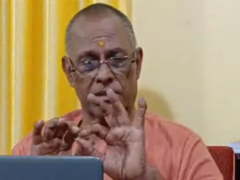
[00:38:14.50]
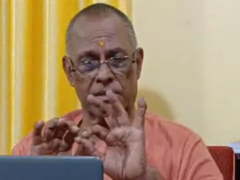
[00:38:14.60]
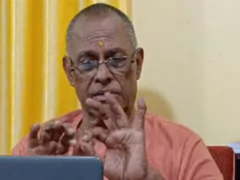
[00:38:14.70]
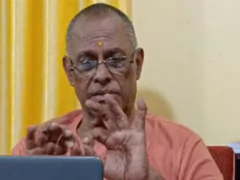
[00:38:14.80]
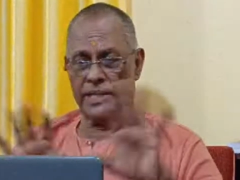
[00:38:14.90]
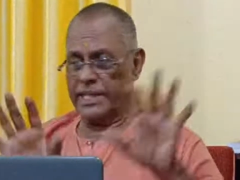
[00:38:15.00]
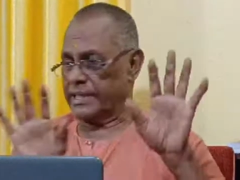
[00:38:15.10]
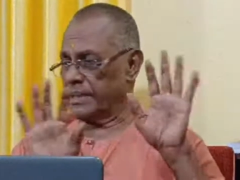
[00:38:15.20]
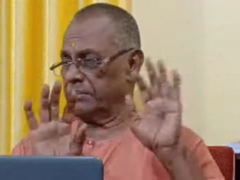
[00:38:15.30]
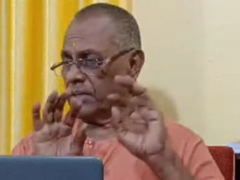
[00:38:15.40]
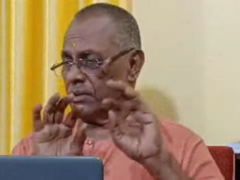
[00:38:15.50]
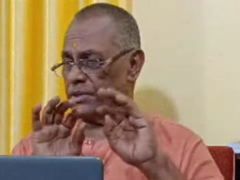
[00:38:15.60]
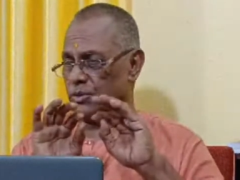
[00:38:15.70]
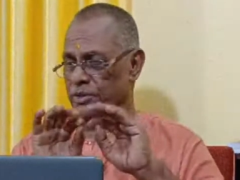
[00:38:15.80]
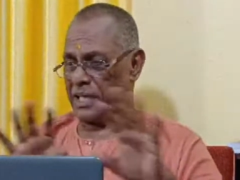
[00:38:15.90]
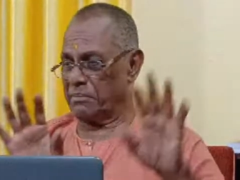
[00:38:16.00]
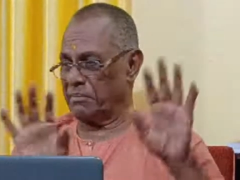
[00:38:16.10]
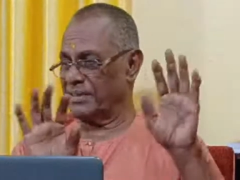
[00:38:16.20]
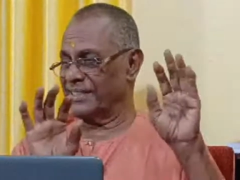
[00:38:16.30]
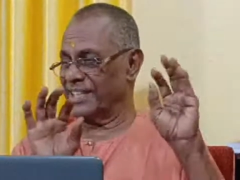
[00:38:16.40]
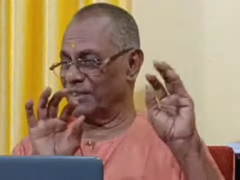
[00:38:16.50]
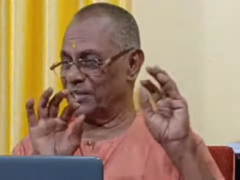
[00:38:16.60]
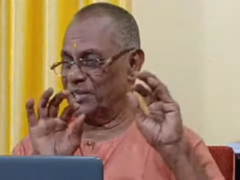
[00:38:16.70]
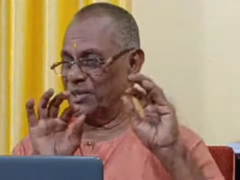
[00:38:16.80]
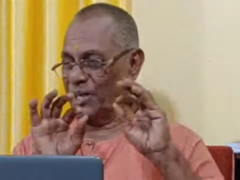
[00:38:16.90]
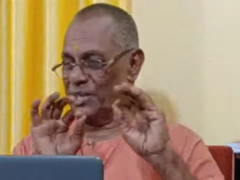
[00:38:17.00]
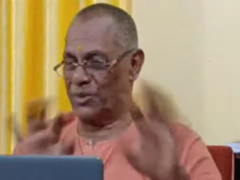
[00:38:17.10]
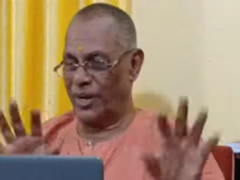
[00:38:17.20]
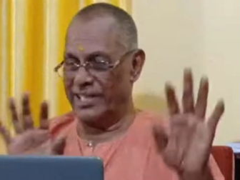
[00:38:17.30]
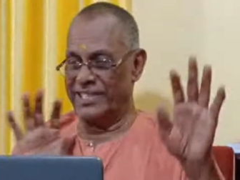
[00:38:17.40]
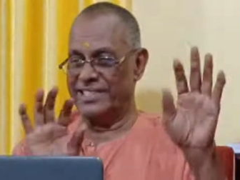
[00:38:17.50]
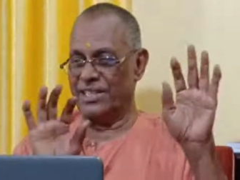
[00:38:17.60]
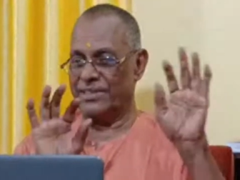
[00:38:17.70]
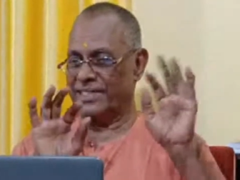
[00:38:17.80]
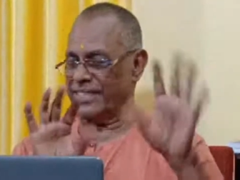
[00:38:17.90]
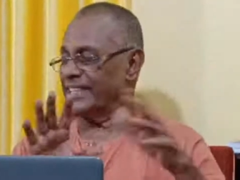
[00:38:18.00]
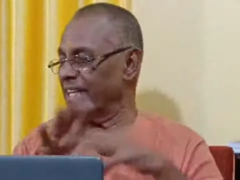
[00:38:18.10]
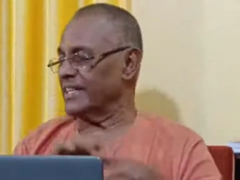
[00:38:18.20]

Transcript: dictum, there was no sermon, there was no advice, there was nothing.